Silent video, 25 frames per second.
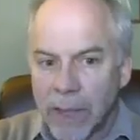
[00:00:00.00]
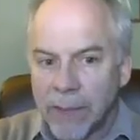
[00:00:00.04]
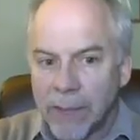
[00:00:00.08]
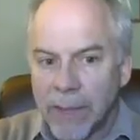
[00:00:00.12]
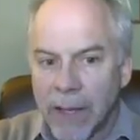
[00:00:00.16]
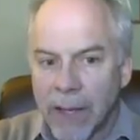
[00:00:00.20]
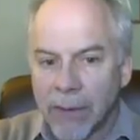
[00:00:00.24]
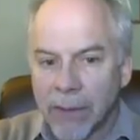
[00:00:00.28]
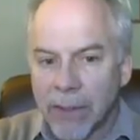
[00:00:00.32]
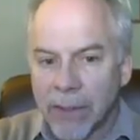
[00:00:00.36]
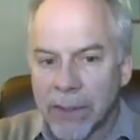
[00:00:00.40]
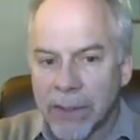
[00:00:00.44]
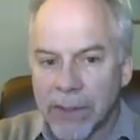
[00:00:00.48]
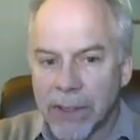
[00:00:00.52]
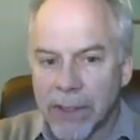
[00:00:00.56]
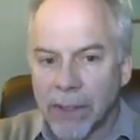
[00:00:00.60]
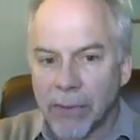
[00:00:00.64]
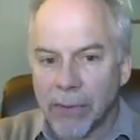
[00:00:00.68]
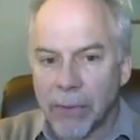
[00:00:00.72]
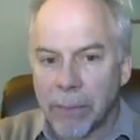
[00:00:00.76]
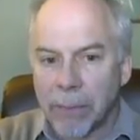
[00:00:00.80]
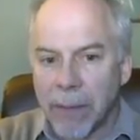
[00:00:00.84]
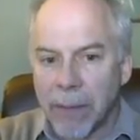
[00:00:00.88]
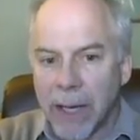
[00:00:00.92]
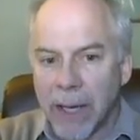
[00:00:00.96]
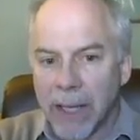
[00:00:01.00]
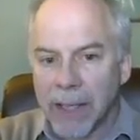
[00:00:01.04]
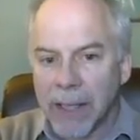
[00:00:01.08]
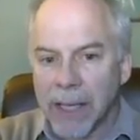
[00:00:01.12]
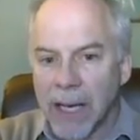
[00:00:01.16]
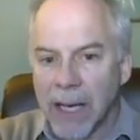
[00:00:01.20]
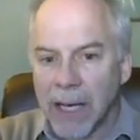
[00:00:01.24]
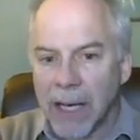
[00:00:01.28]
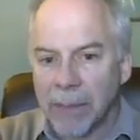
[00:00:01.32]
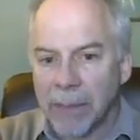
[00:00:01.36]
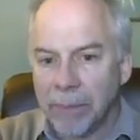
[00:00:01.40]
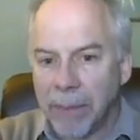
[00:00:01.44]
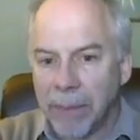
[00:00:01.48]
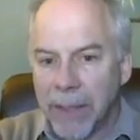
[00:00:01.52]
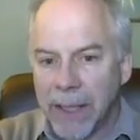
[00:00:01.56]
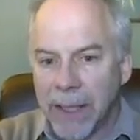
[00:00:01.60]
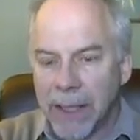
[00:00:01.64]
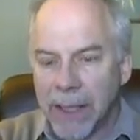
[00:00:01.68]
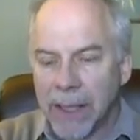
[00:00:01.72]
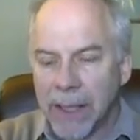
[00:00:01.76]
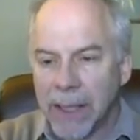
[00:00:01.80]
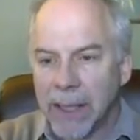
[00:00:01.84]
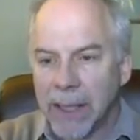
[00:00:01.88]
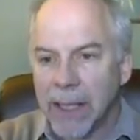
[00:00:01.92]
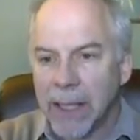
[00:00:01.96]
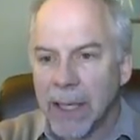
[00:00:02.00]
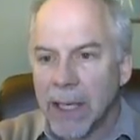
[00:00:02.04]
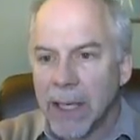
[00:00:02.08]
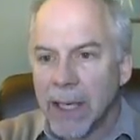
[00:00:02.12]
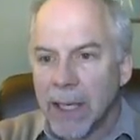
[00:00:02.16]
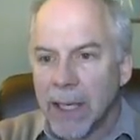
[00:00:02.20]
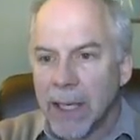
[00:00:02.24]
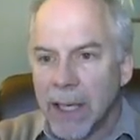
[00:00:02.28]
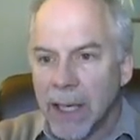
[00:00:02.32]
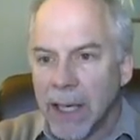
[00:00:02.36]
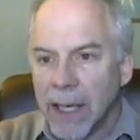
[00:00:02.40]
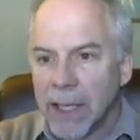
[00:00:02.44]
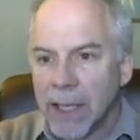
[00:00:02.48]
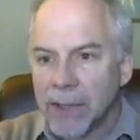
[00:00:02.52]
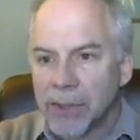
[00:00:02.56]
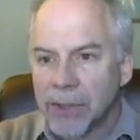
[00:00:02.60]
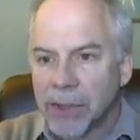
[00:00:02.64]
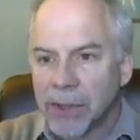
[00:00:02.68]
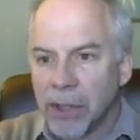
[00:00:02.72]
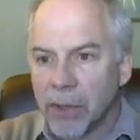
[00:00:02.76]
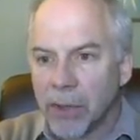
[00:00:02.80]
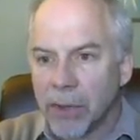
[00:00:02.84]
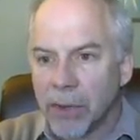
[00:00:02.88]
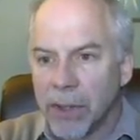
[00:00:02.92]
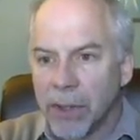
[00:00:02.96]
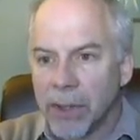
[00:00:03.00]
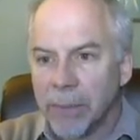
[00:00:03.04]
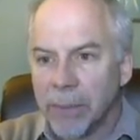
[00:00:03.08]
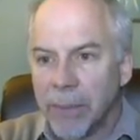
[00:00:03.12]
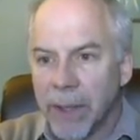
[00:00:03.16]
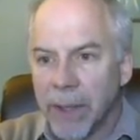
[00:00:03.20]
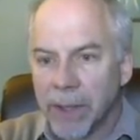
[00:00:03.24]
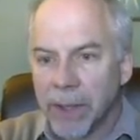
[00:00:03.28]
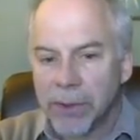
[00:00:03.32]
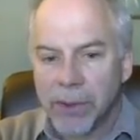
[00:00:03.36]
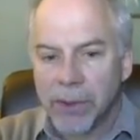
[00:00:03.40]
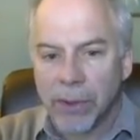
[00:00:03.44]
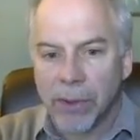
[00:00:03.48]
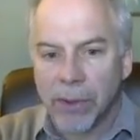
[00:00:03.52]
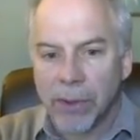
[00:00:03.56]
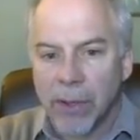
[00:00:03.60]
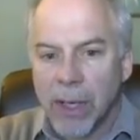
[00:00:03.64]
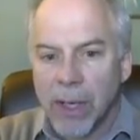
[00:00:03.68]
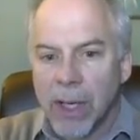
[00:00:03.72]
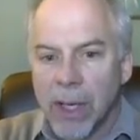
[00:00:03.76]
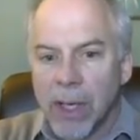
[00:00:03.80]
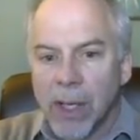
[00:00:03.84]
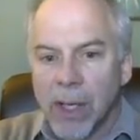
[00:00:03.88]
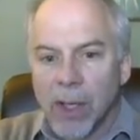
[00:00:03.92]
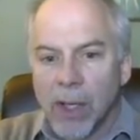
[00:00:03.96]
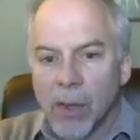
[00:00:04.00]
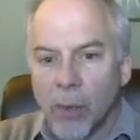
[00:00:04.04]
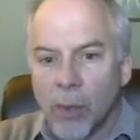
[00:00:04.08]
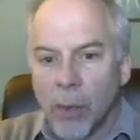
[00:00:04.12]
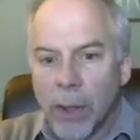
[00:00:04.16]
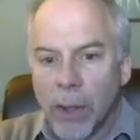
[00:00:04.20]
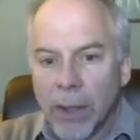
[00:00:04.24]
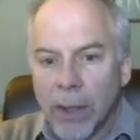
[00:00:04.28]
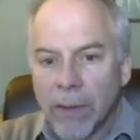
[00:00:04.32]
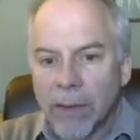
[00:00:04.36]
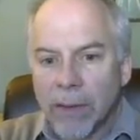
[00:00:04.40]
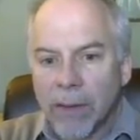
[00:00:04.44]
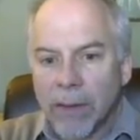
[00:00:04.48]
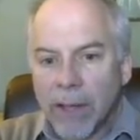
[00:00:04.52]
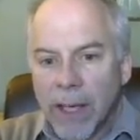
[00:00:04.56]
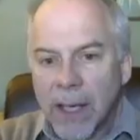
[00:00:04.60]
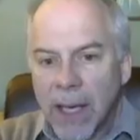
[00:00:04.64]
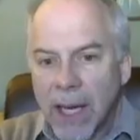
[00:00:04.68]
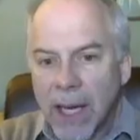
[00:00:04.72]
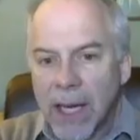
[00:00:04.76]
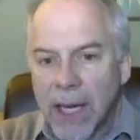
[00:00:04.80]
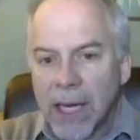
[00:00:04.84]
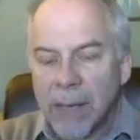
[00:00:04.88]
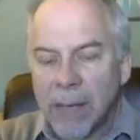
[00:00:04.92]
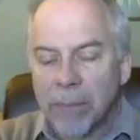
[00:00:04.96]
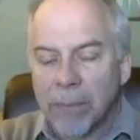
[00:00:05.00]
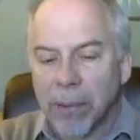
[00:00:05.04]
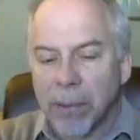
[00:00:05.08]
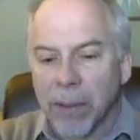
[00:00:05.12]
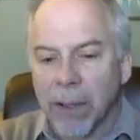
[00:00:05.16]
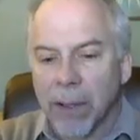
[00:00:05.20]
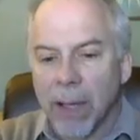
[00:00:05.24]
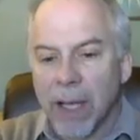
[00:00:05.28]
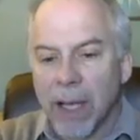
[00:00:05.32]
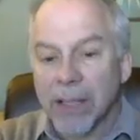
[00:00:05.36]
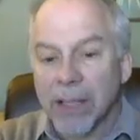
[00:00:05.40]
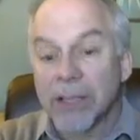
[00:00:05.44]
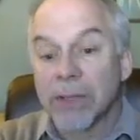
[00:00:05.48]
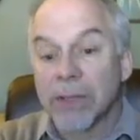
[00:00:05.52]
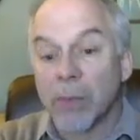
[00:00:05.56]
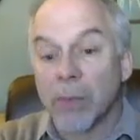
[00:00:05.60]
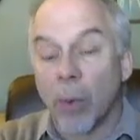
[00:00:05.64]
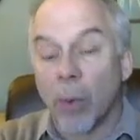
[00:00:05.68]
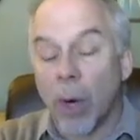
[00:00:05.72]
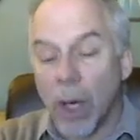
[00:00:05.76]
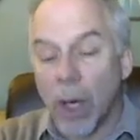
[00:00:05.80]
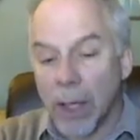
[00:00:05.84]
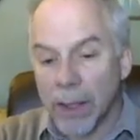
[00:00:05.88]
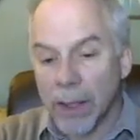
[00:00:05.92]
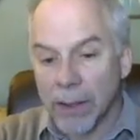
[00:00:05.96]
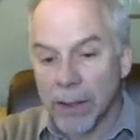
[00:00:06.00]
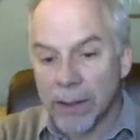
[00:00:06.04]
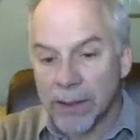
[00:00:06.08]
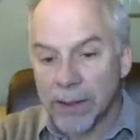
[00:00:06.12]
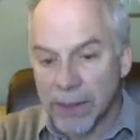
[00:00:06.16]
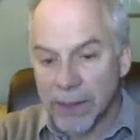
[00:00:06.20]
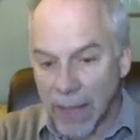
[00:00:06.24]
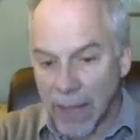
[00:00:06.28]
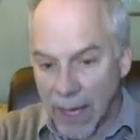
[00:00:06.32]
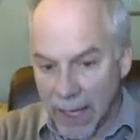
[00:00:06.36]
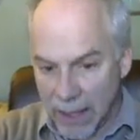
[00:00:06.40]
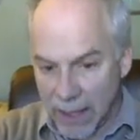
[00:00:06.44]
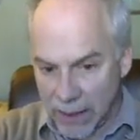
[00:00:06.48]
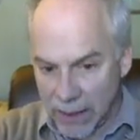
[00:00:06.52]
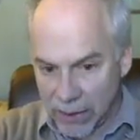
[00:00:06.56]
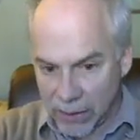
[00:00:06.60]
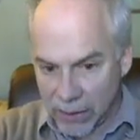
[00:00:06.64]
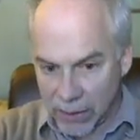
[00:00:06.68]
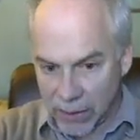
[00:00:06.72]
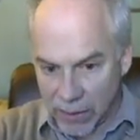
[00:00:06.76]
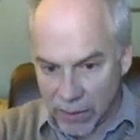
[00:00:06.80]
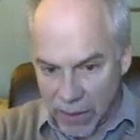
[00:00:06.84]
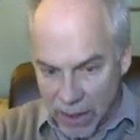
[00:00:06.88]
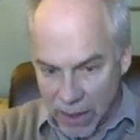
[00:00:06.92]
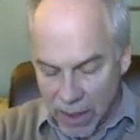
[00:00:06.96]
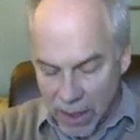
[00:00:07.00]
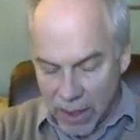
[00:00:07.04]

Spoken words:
Now consider a polygon P as shown in the picture with k plus 1 sides.